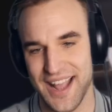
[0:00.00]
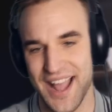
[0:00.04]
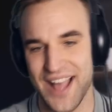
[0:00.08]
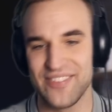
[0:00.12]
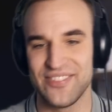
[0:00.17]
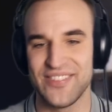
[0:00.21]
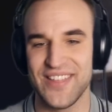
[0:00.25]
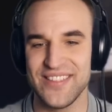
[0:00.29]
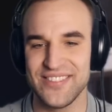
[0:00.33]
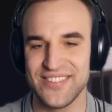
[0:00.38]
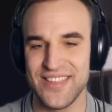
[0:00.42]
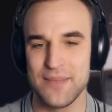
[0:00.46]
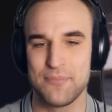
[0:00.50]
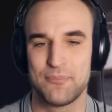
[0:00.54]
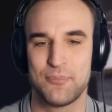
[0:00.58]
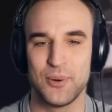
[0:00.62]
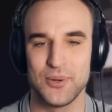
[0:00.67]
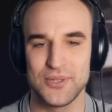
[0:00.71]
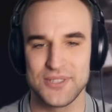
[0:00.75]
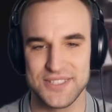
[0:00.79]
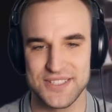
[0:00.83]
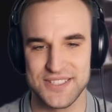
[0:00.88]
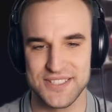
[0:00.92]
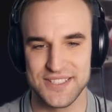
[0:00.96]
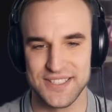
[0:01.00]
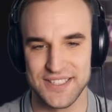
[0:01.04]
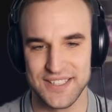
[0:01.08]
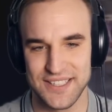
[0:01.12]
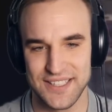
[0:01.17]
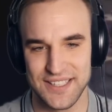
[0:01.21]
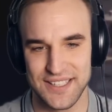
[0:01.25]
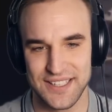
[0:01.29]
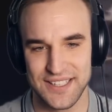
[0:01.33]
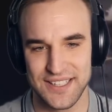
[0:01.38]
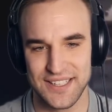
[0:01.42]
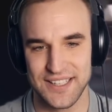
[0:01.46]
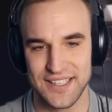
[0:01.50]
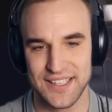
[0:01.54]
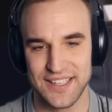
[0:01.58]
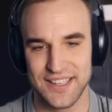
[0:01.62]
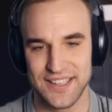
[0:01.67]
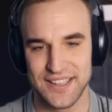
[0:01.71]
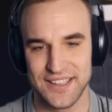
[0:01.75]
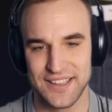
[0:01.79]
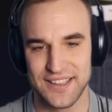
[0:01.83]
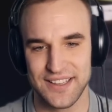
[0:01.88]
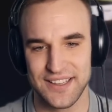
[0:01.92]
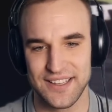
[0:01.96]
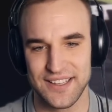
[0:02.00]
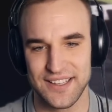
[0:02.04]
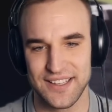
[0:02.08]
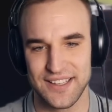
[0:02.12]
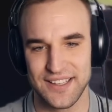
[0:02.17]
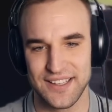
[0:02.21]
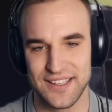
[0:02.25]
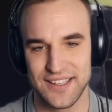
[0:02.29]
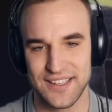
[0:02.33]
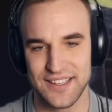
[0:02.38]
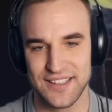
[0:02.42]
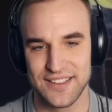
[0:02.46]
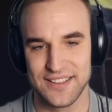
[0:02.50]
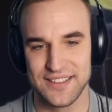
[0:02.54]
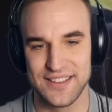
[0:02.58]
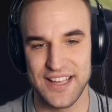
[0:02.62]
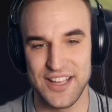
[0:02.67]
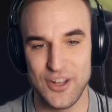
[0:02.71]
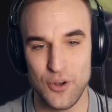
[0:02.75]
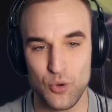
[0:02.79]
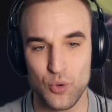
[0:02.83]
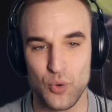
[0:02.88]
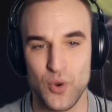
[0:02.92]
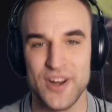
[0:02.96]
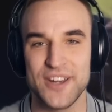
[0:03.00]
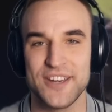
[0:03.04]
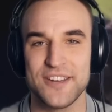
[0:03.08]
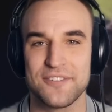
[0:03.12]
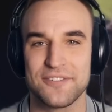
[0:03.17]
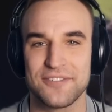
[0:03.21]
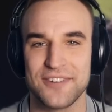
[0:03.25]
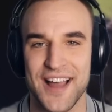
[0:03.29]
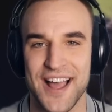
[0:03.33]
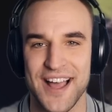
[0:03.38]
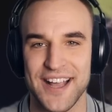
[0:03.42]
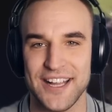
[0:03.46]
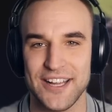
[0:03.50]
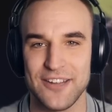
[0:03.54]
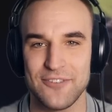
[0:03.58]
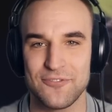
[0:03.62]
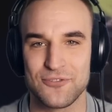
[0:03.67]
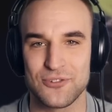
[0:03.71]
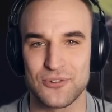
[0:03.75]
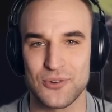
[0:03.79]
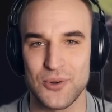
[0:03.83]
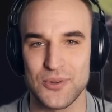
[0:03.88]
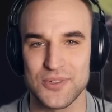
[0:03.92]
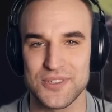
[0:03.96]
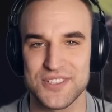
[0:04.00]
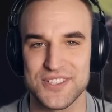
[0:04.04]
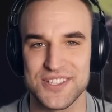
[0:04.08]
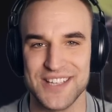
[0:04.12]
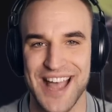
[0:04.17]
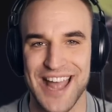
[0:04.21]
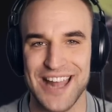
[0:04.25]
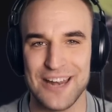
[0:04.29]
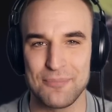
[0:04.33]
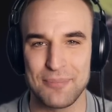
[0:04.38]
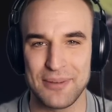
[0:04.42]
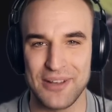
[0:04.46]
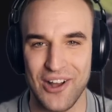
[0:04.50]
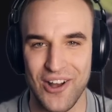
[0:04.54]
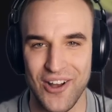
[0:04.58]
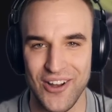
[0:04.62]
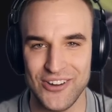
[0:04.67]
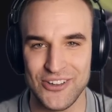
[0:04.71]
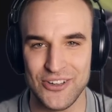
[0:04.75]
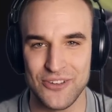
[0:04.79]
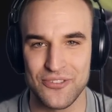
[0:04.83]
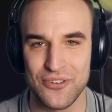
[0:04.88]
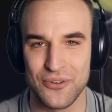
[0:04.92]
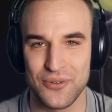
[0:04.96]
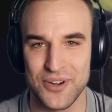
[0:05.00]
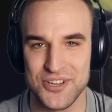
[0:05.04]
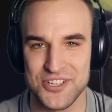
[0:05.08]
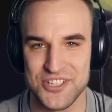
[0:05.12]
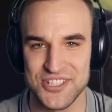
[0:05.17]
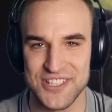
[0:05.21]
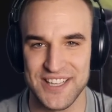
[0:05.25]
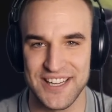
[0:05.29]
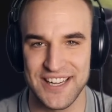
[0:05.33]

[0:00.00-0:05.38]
And then they put the Ukrainian flag in front and behind of the Russian